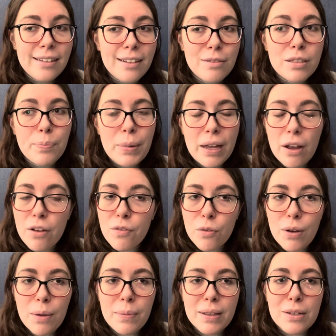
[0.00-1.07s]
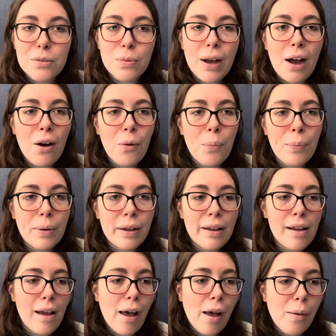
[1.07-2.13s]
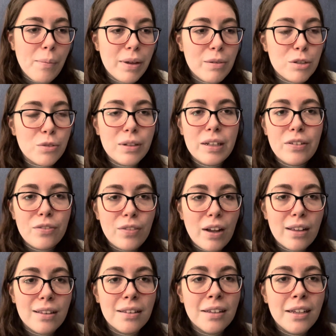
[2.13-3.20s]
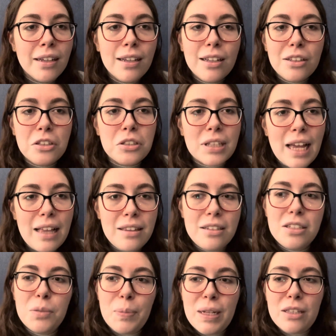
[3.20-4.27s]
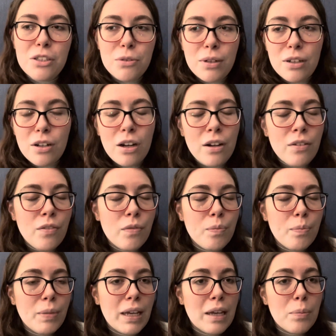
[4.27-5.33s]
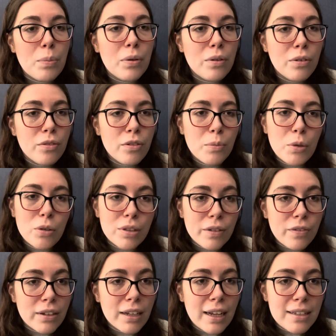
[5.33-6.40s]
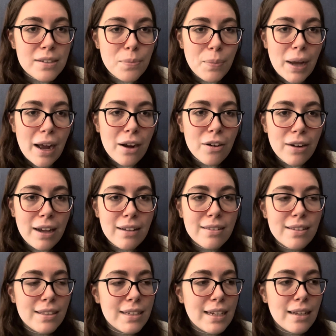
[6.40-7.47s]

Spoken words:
It was a bit overwhelming as well, but it was really fun just getting to speak to a lot of people from all different kinds of backgrounds.